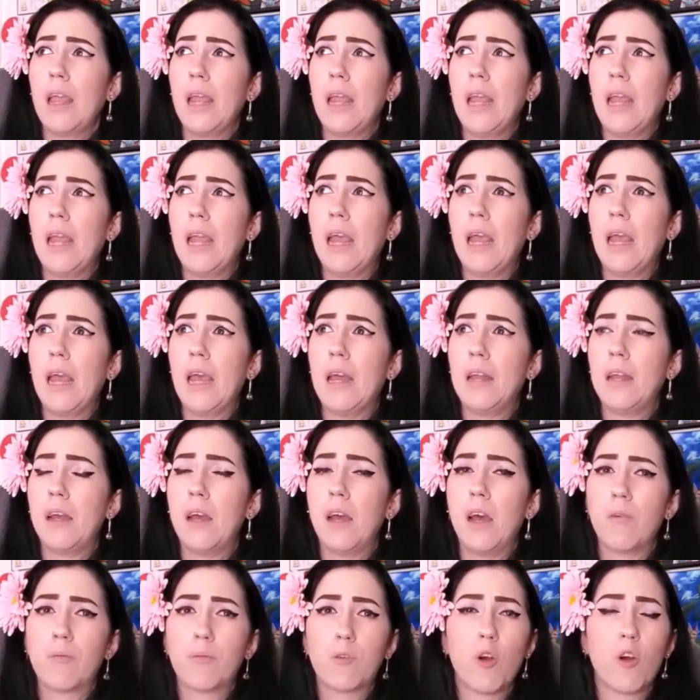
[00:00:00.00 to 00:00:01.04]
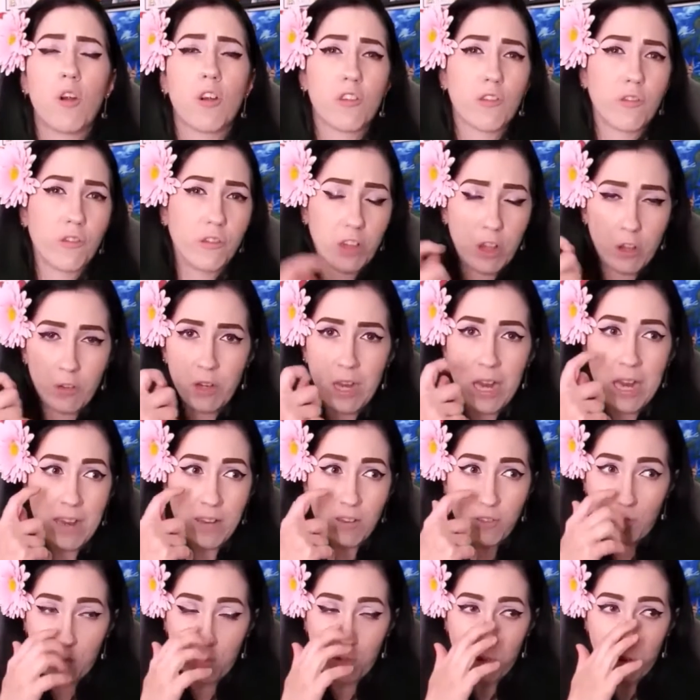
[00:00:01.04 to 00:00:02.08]
And of course
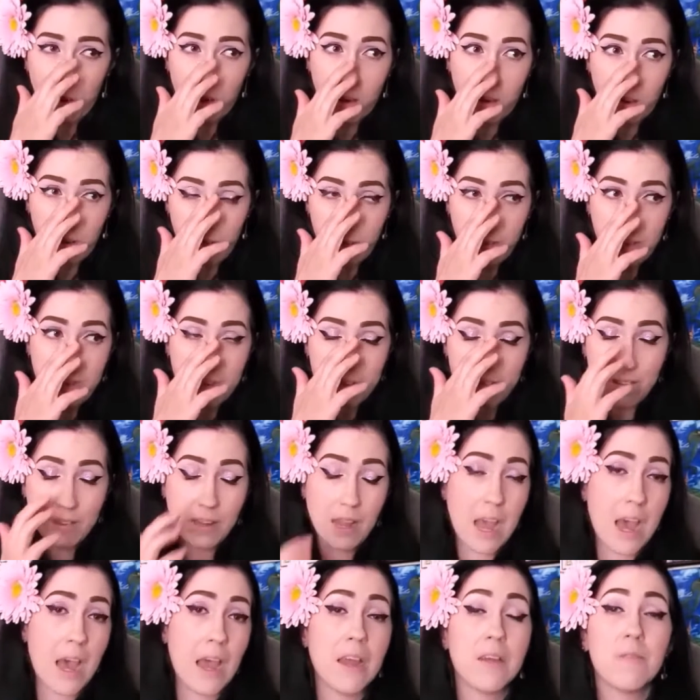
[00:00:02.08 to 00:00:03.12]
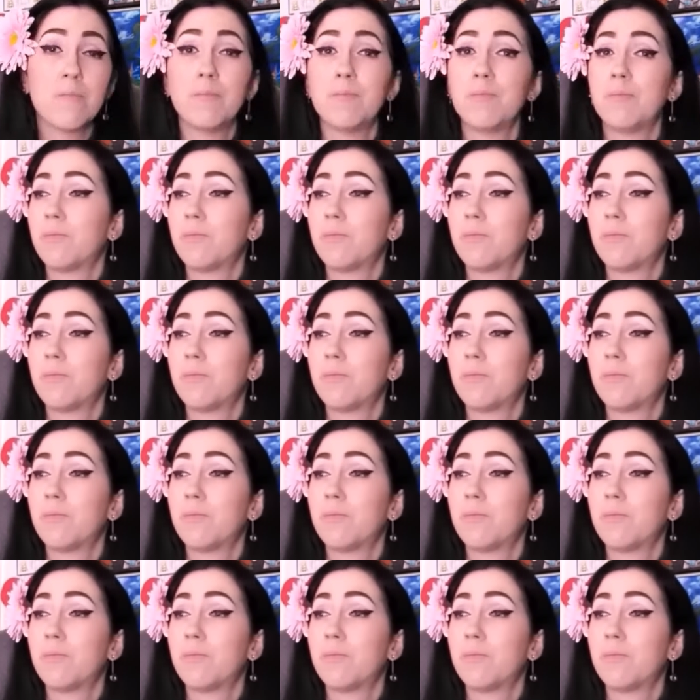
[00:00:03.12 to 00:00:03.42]
Flonase for this guy.